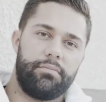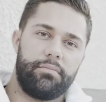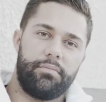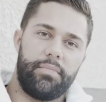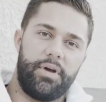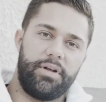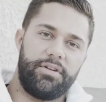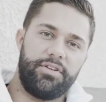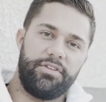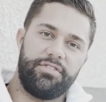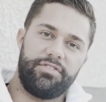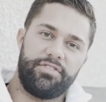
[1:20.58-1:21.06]

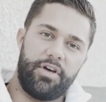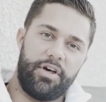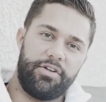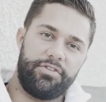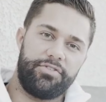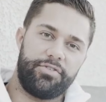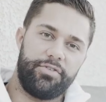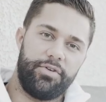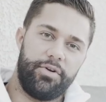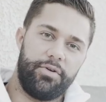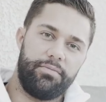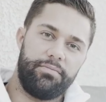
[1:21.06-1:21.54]

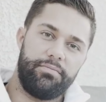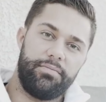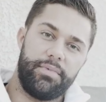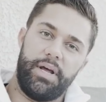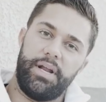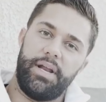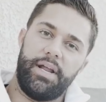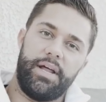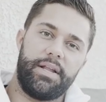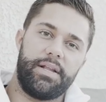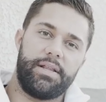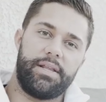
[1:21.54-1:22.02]
testosterone
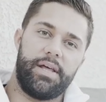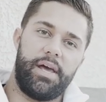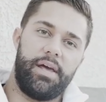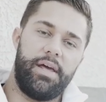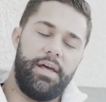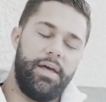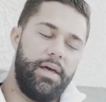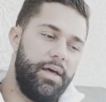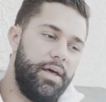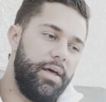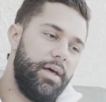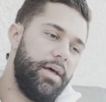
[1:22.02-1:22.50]
and anthe,
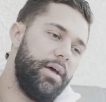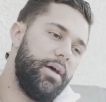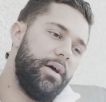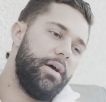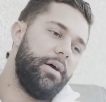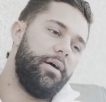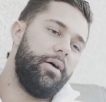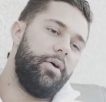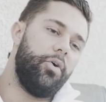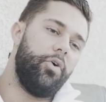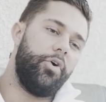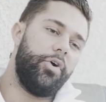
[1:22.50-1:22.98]

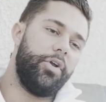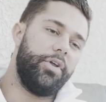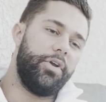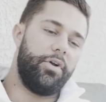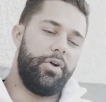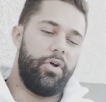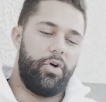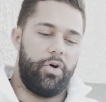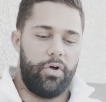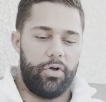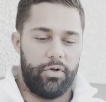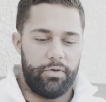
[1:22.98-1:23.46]
ordered it
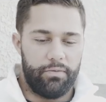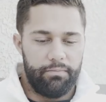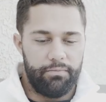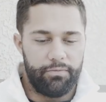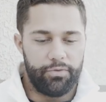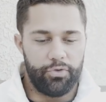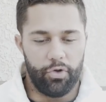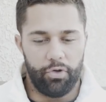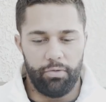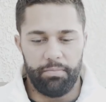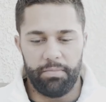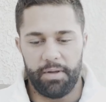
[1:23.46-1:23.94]
all.
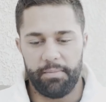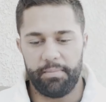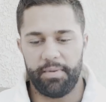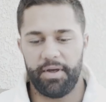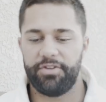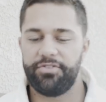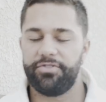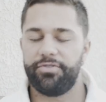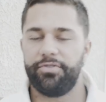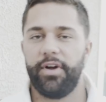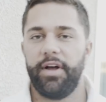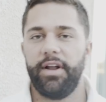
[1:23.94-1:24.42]
Told my
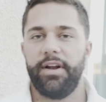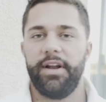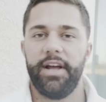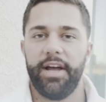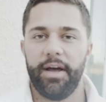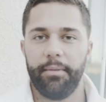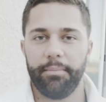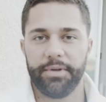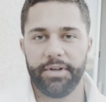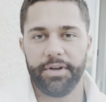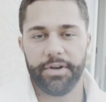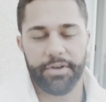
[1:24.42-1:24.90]
best friend, hey,
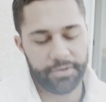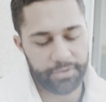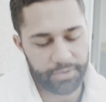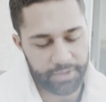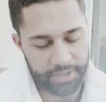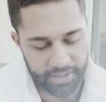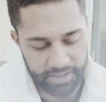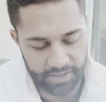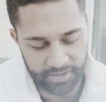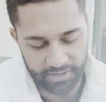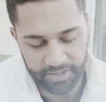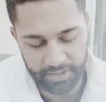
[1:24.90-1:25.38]
I'm gonna do
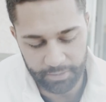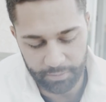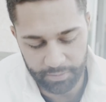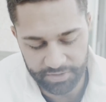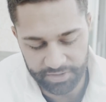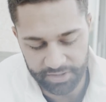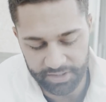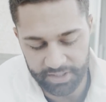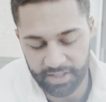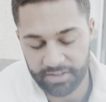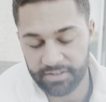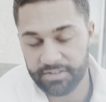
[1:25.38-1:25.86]
gear. He
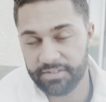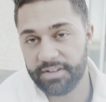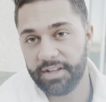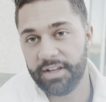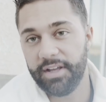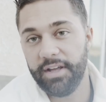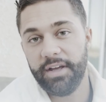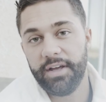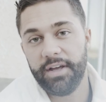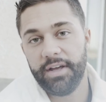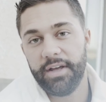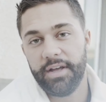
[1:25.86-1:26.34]
was against
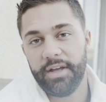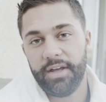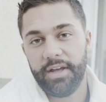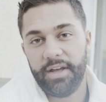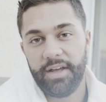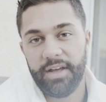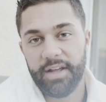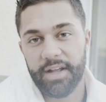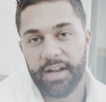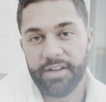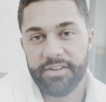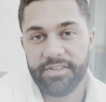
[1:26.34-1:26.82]
it.
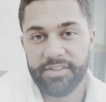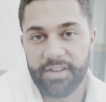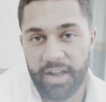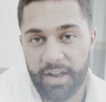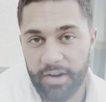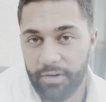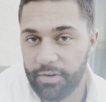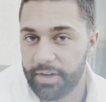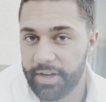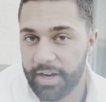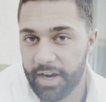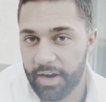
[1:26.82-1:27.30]
I said, I
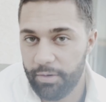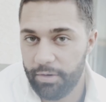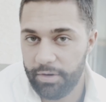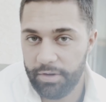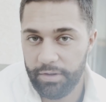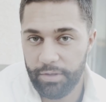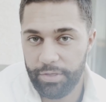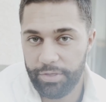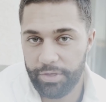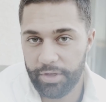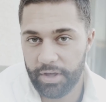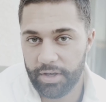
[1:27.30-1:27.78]
don't care what
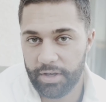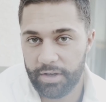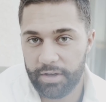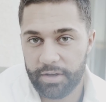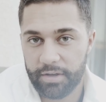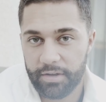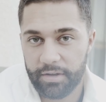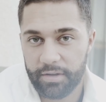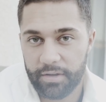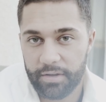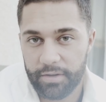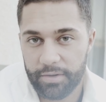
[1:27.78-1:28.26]
you think,
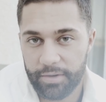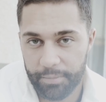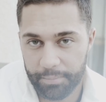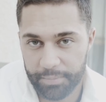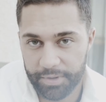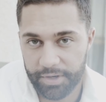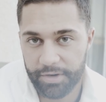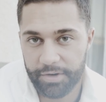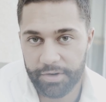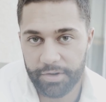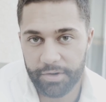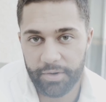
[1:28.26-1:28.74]
I'm
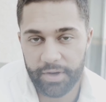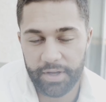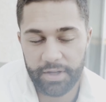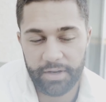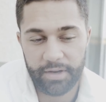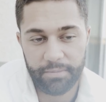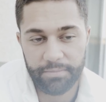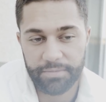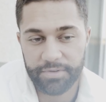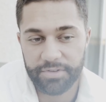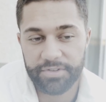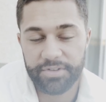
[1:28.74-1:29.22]
gonna do it.
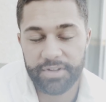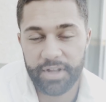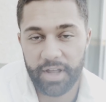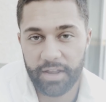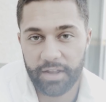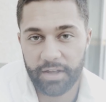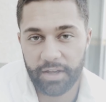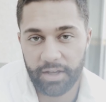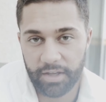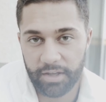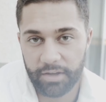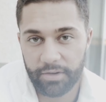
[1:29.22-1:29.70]
I'm just
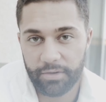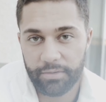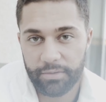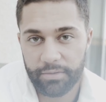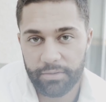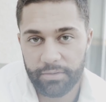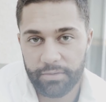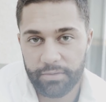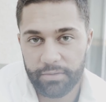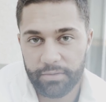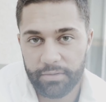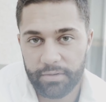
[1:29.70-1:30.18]
telling you,
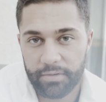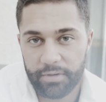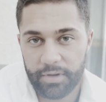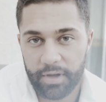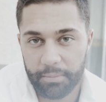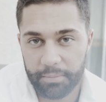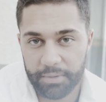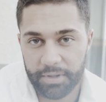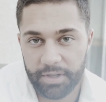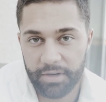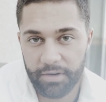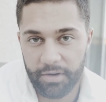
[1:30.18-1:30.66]

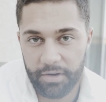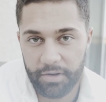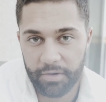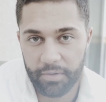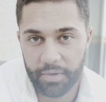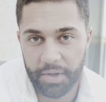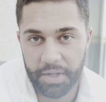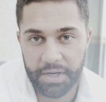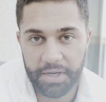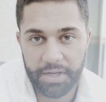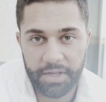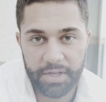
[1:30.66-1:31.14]
I'm gonna do
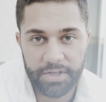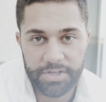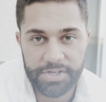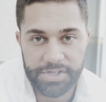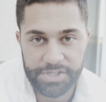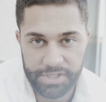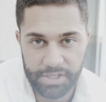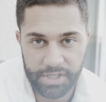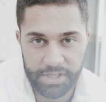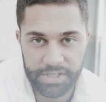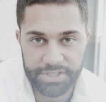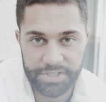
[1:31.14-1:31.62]
it,
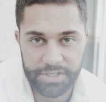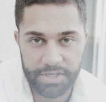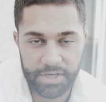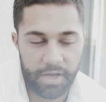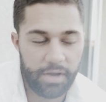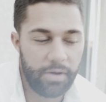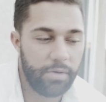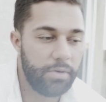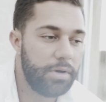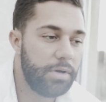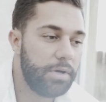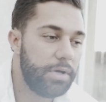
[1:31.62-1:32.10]
just to let you
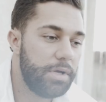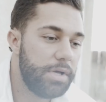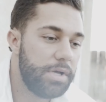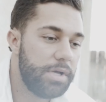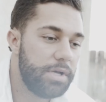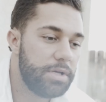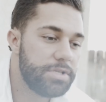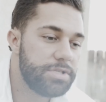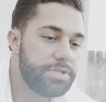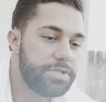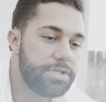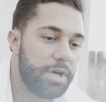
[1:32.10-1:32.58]
know.
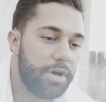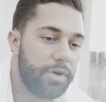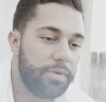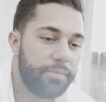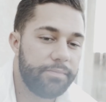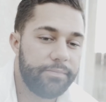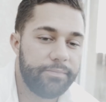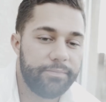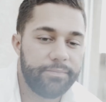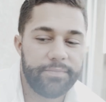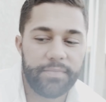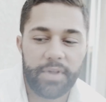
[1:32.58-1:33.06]
So
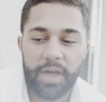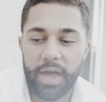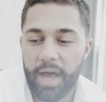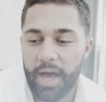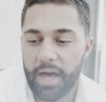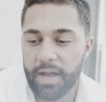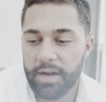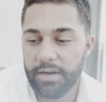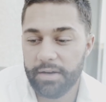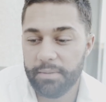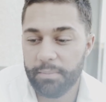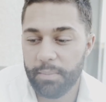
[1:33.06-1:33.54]
I
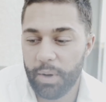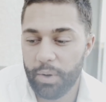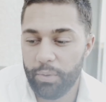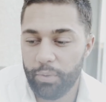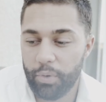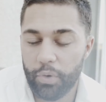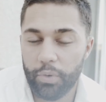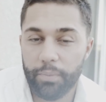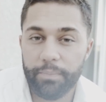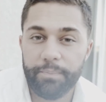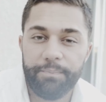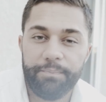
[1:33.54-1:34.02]
had it in my
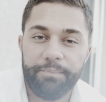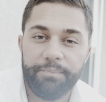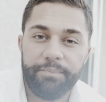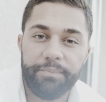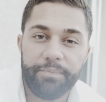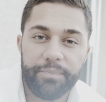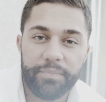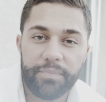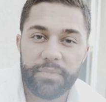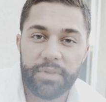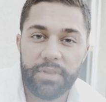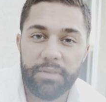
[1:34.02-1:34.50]
room,
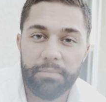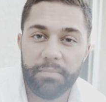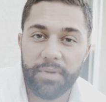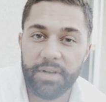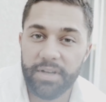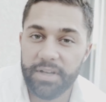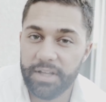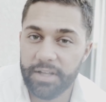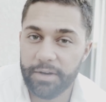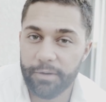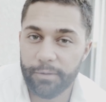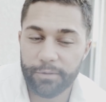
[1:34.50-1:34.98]
my
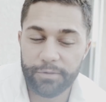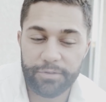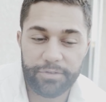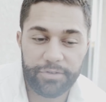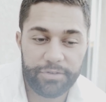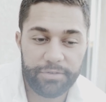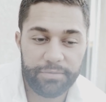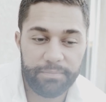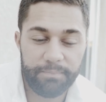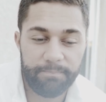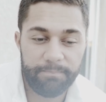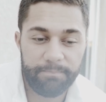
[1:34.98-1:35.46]

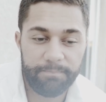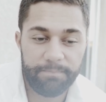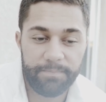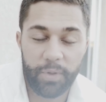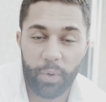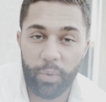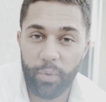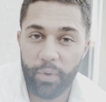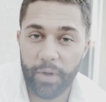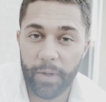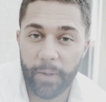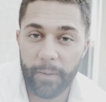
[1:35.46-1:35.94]
needles,
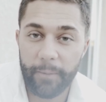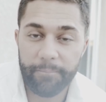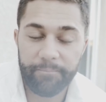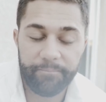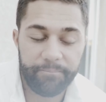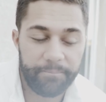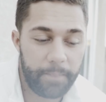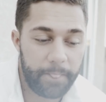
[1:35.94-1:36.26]
the oil,